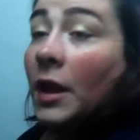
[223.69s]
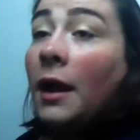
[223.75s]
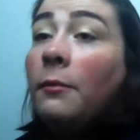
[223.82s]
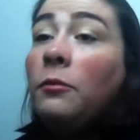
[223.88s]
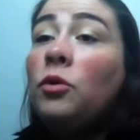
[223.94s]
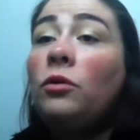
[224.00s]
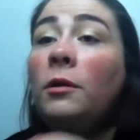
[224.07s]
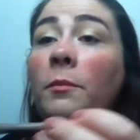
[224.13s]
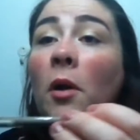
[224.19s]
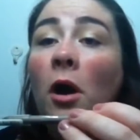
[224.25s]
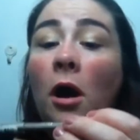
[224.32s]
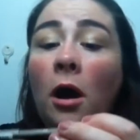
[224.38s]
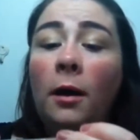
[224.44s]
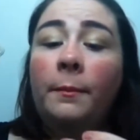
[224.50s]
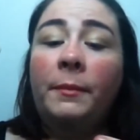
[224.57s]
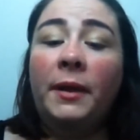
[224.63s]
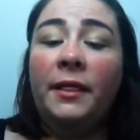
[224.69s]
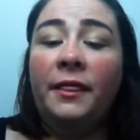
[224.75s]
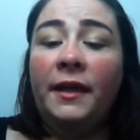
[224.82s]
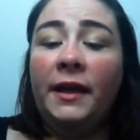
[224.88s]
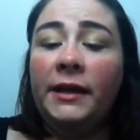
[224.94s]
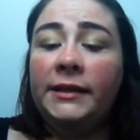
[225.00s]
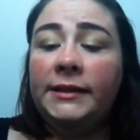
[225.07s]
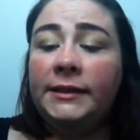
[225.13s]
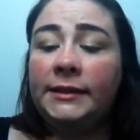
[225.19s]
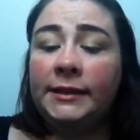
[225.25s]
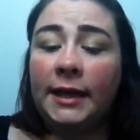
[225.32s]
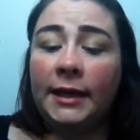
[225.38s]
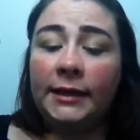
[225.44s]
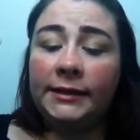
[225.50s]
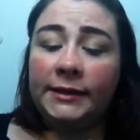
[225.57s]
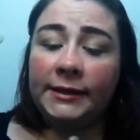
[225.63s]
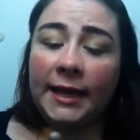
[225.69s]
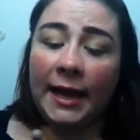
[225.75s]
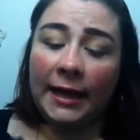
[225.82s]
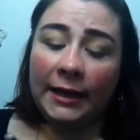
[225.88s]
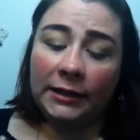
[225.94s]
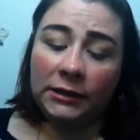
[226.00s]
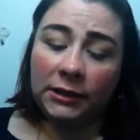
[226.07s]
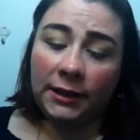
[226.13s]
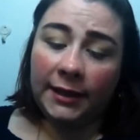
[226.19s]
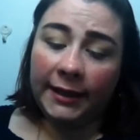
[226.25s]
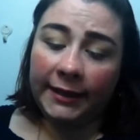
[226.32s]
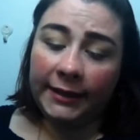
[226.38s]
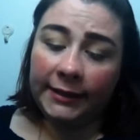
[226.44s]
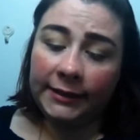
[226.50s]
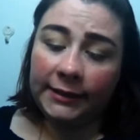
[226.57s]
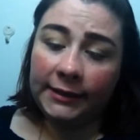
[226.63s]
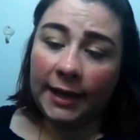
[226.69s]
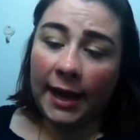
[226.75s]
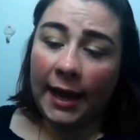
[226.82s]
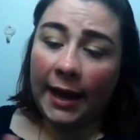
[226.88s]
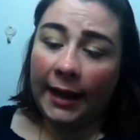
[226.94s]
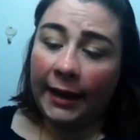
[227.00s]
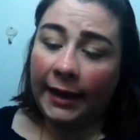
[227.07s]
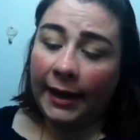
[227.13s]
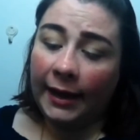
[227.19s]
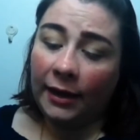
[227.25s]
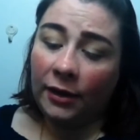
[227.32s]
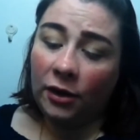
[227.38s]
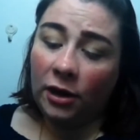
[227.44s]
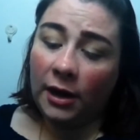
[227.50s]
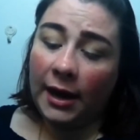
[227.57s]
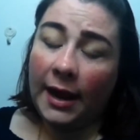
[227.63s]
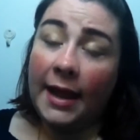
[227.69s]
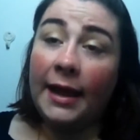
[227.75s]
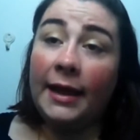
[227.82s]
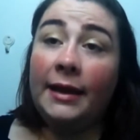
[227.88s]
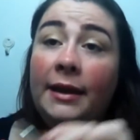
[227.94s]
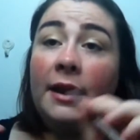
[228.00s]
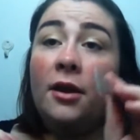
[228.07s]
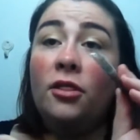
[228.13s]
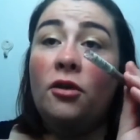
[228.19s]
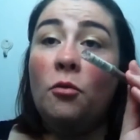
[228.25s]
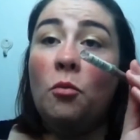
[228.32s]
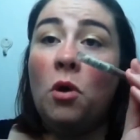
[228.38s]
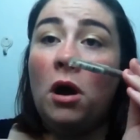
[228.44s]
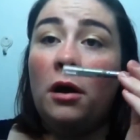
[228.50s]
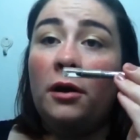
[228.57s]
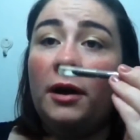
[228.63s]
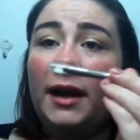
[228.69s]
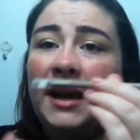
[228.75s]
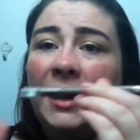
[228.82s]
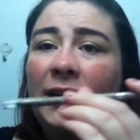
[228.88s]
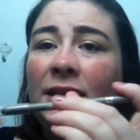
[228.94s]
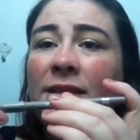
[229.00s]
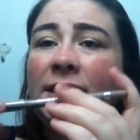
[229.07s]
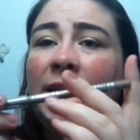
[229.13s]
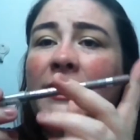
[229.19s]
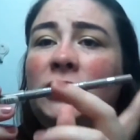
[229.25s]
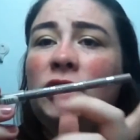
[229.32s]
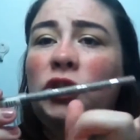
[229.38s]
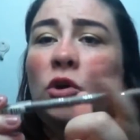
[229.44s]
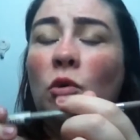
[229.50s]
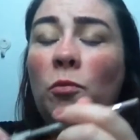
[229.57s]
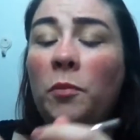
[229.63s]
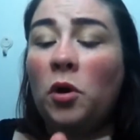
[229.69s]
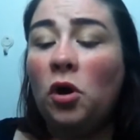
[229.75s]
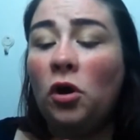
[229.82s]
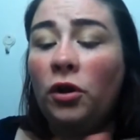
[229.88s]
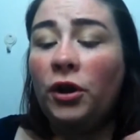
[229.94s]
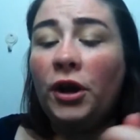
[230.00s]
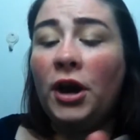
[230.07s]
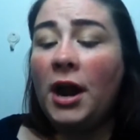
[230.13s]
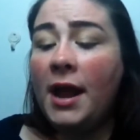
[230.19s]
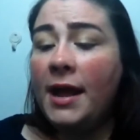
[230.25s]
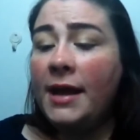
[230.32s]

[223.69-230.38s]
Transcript: I'm going to pop this Scandalise eyeliner in the waterline. It's like a taupe colour,